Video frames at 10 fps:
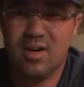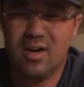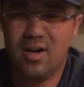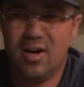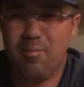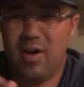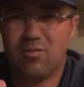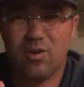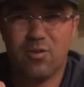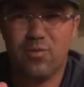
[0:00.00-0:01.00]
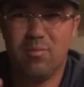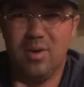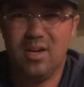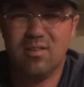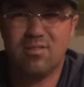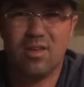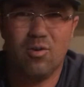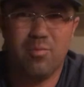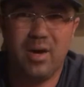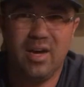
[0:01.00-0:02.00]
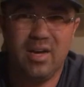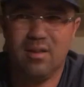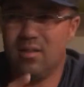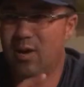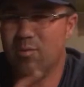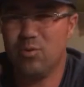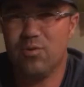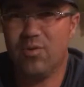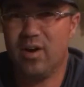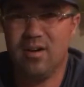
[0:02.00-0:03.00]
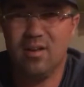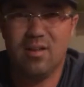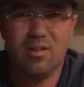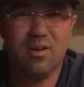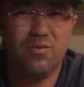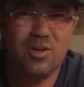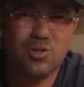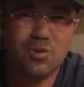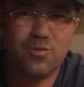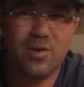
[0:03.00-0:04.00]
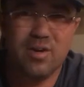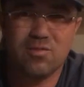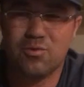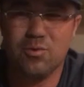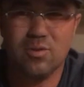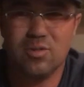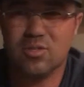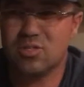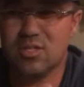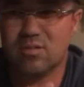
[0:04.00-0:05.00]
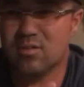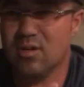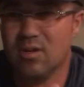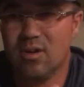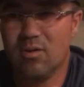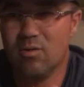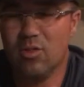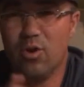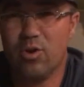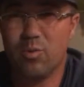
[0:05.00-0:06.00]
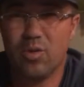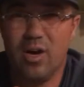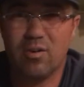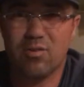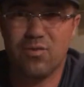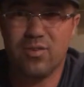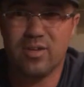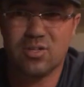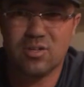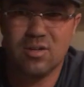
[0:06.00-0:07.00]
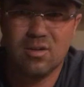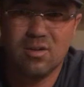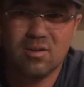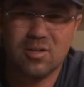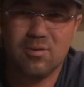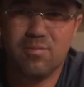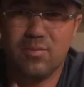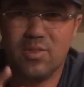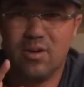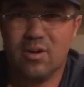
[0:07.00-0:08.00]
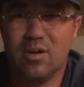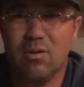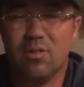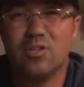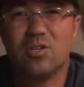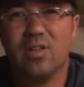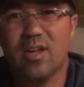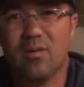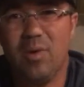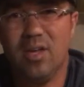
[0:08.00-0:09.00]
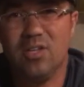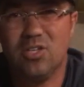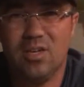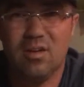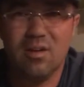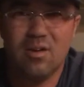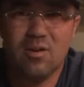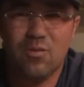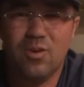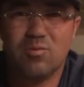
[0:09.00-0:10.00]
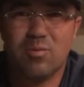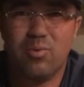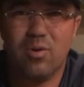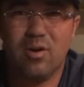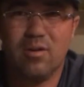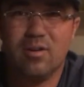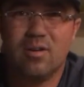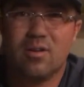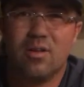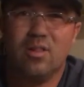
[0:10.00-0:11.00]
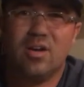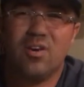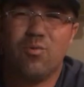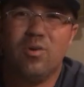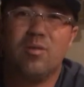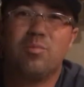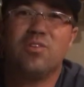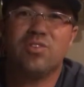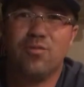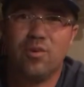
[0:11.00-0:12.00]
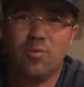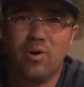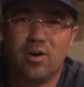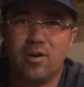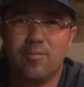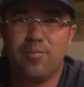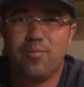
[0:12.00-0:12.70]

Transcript: After a few minutes, they don't bite. I would move on. Then eventually you'll find a school that's just loaded with hungry fish. So there you go. There's your Lake Comanche fishing report. Good luck, everyone, and be safe on the water.